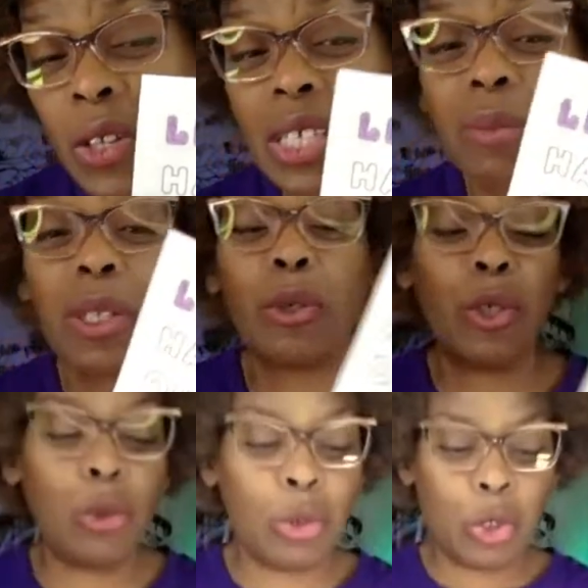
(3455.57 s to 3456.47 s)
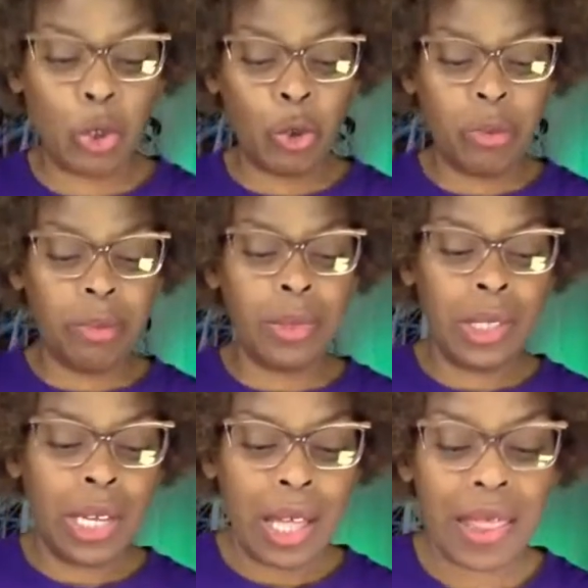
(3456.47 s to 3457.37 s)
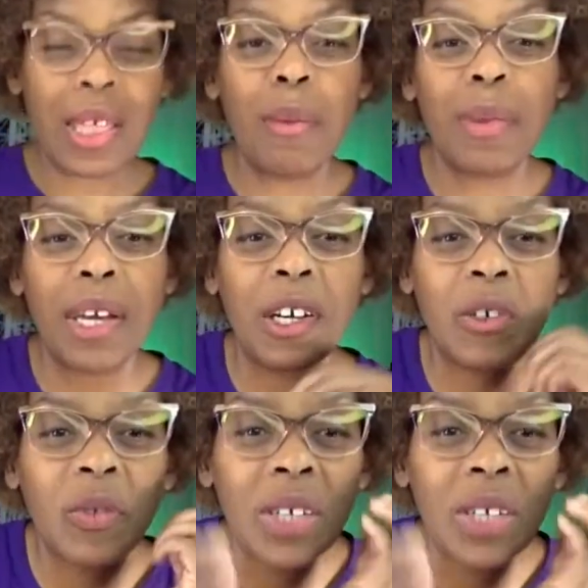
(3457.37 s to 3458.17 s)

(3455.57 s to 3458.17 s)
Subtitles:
that's my little YouTube thumbnail